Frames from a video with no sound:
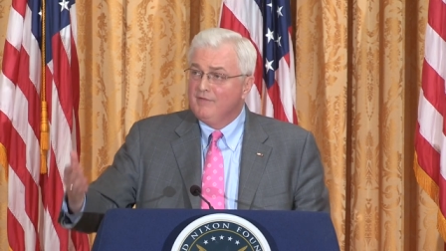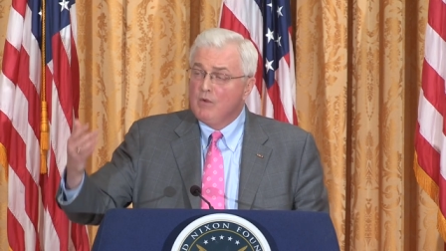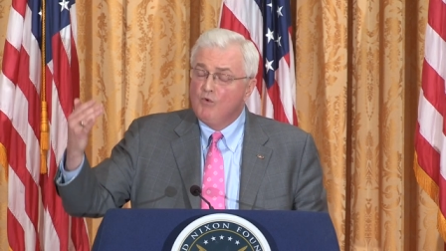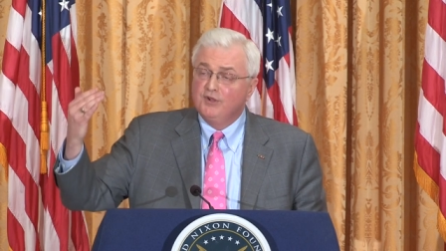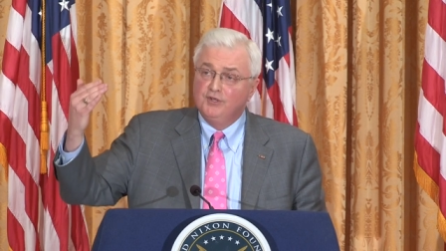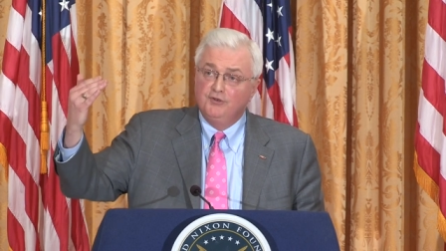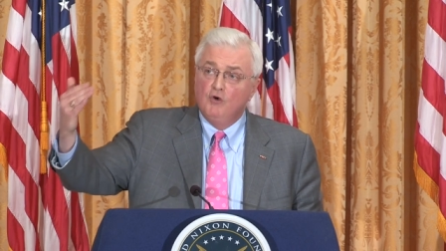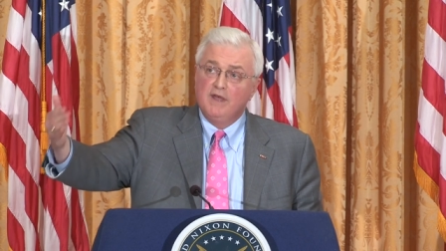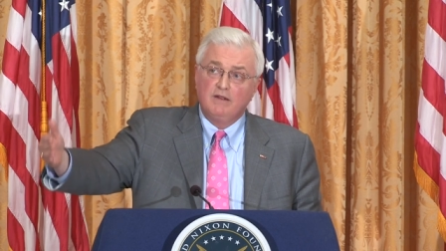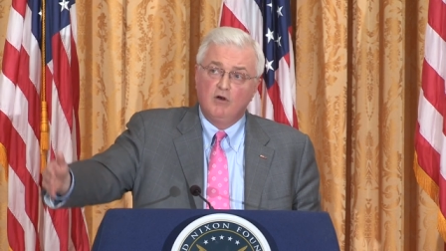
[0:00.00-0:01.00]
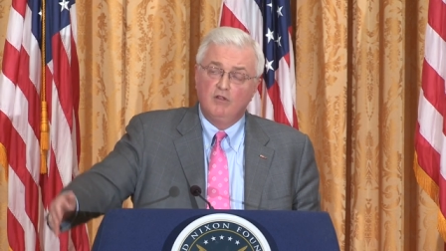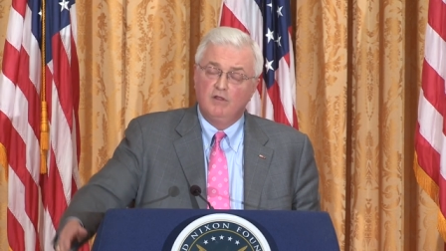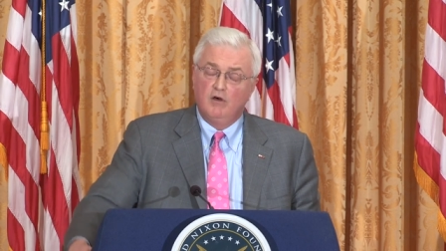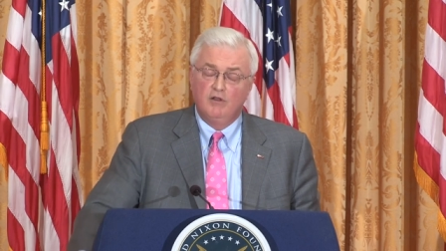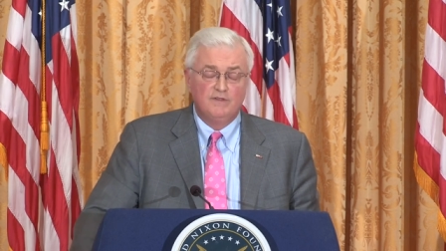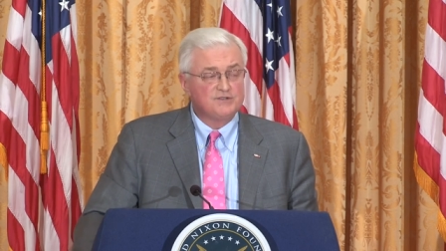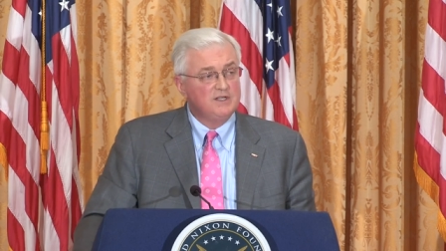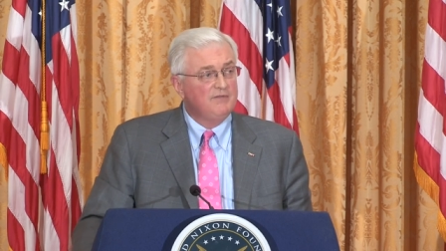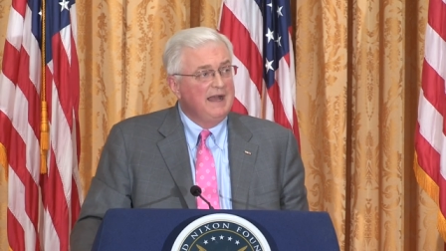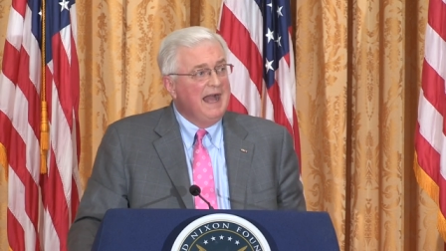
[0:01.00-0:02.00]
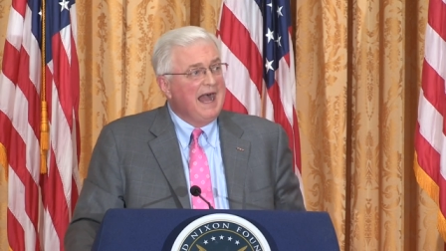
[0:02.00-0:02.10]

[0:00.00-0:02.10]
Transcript: they wanted to donate all, all of this stuff.